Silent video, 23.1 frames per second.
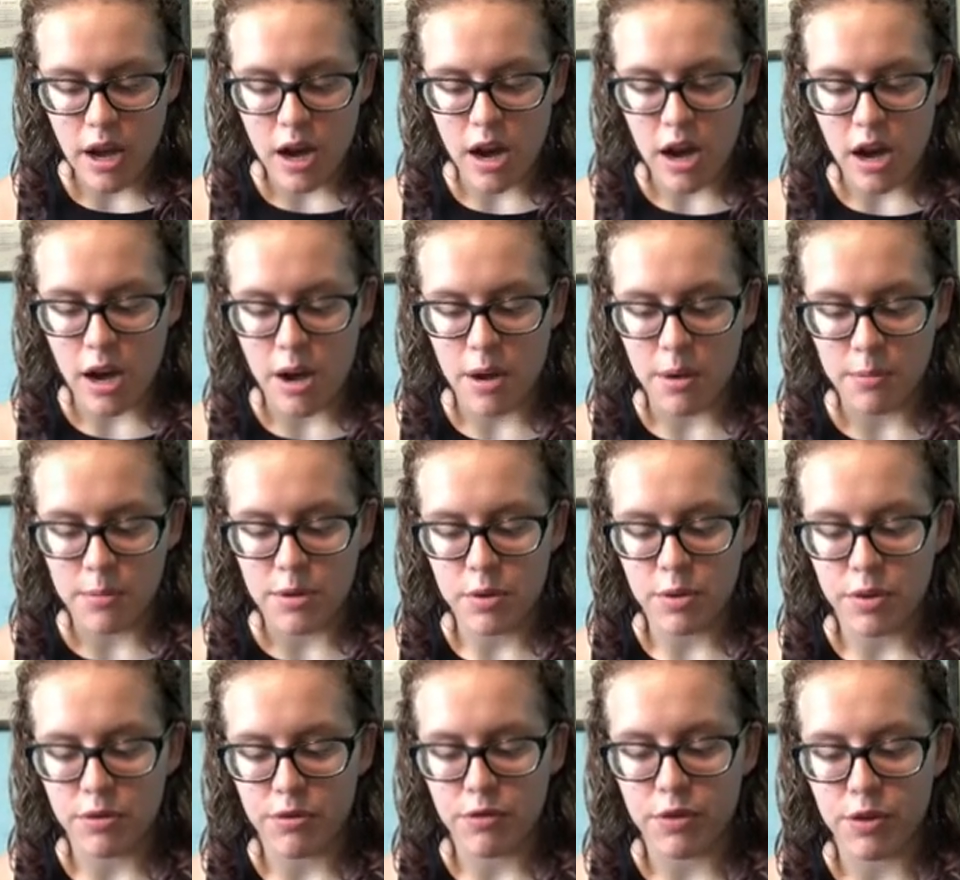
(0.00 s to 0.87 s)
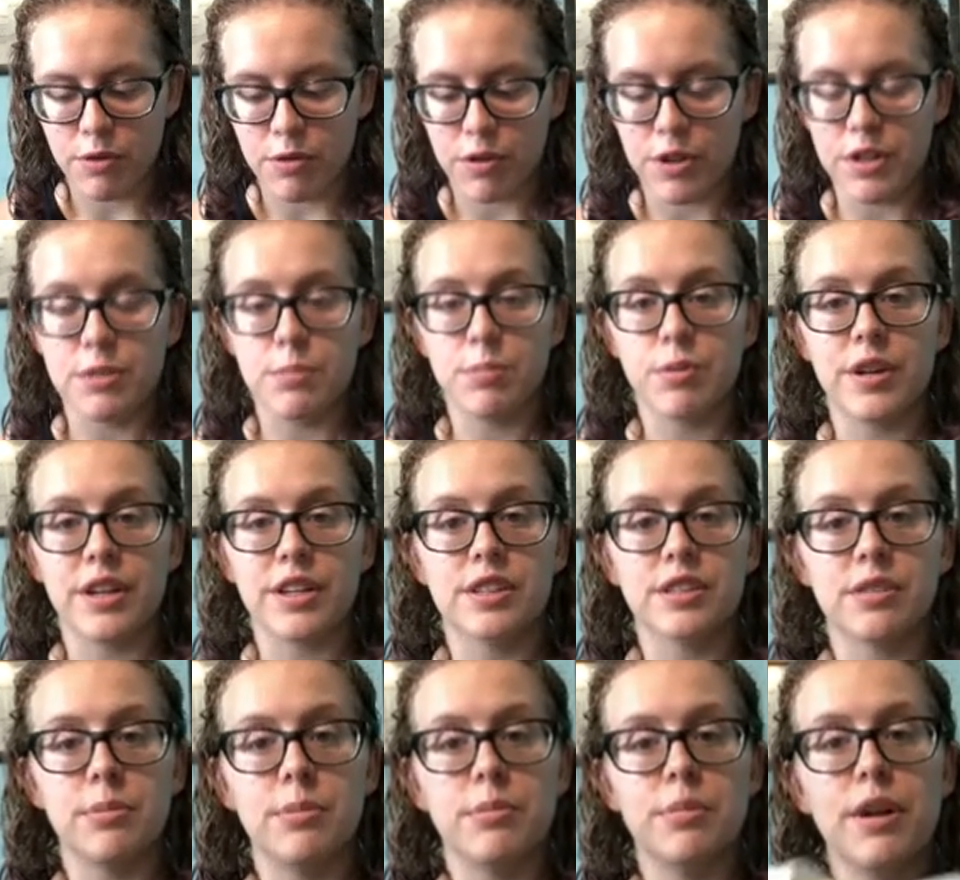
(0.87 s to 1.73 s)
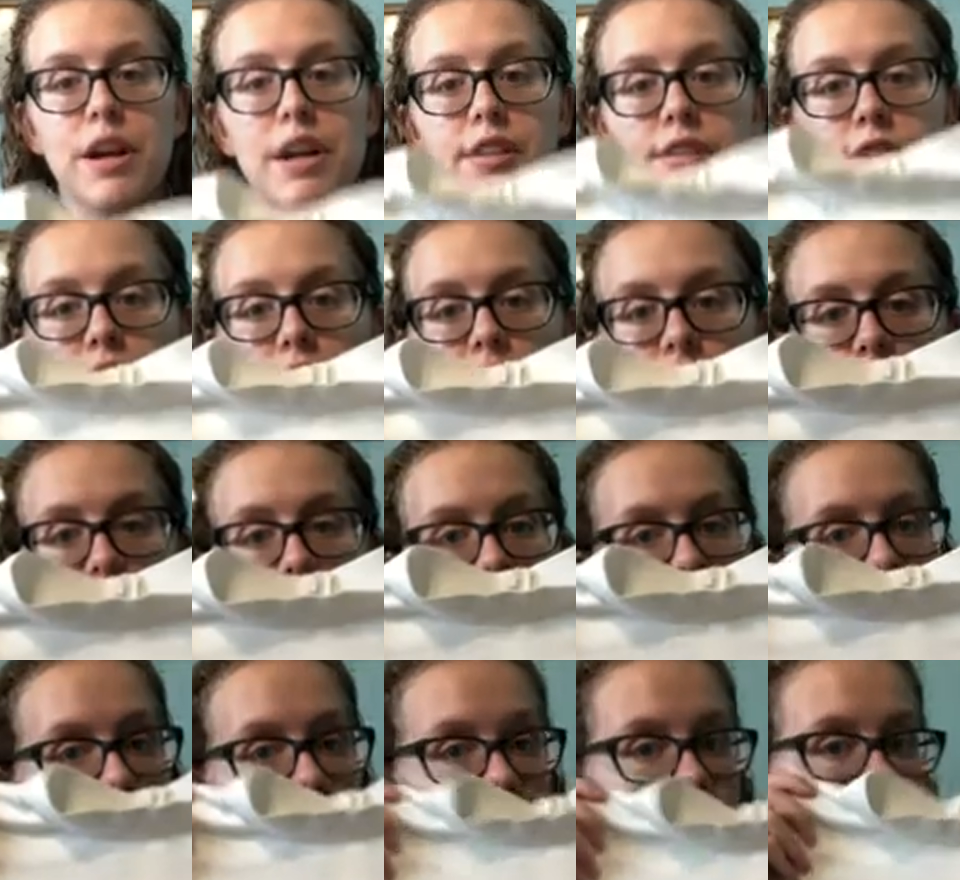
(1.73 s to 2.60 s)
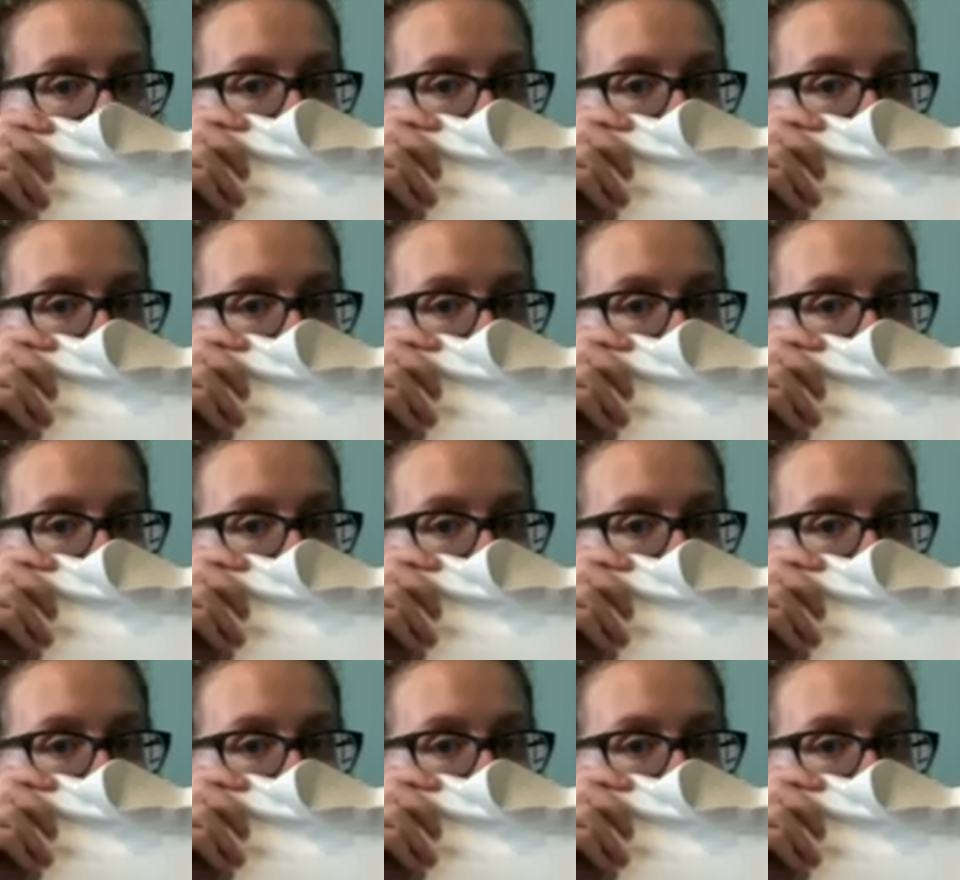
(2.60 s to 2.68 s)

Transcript: you can feel free to bring some nicer things.